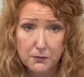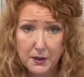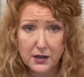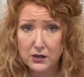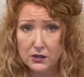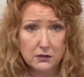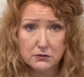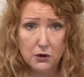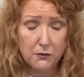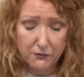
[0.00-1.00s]
maker,
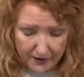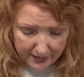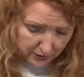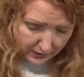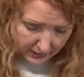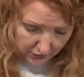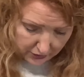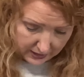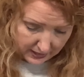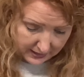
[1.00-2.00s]
no fire king or
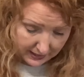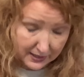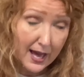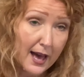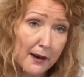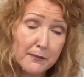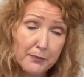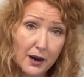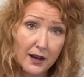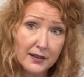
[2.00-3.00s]
anything like that,
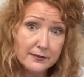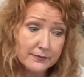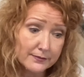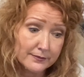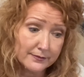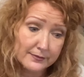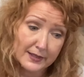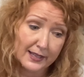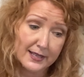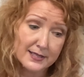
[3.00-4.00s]
but
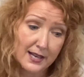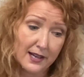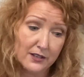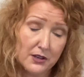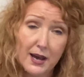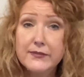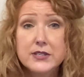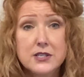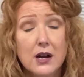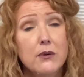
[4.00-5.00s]
like I said, you have to
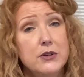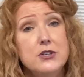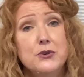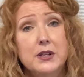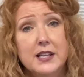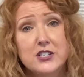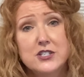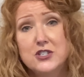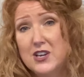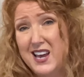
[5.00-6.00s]
start, when you do
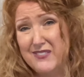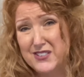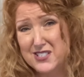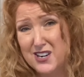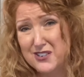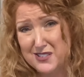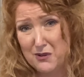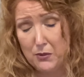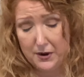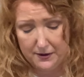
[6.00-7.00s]
collections, you have to start
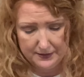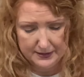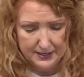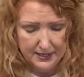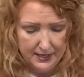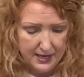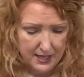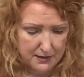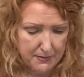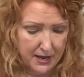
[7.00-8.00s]
somewhere. And
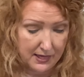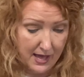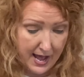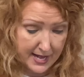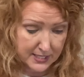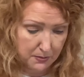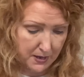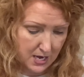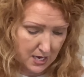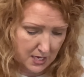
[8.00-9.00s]
then my last
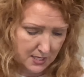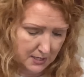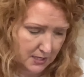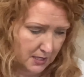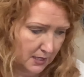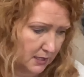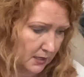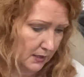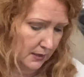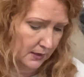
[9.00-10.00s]
piece,
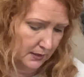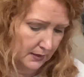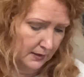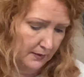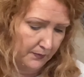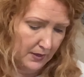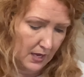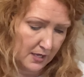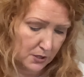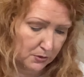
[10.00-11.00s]

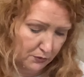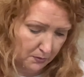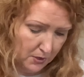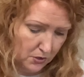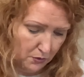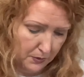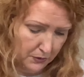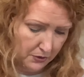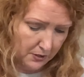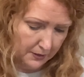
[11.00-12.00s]
and this was from the new
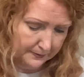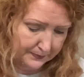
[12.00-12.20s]
booth,